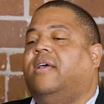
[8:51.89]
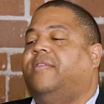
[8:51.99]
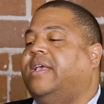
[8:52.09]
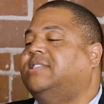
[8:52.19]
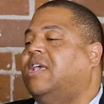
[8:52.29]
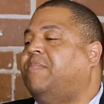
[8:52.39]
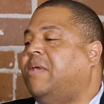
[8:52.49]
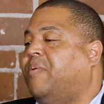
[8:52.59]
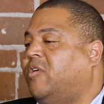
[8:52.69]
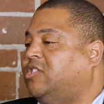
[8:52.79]
they say
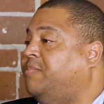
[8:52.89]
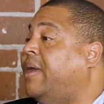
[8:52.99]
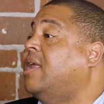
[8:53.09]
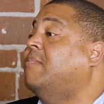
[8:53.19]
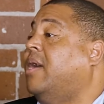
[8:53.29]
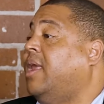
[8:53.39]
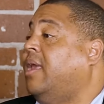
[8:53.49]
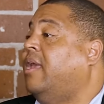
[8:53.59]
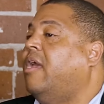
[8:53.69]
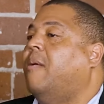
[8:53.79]
people are spending money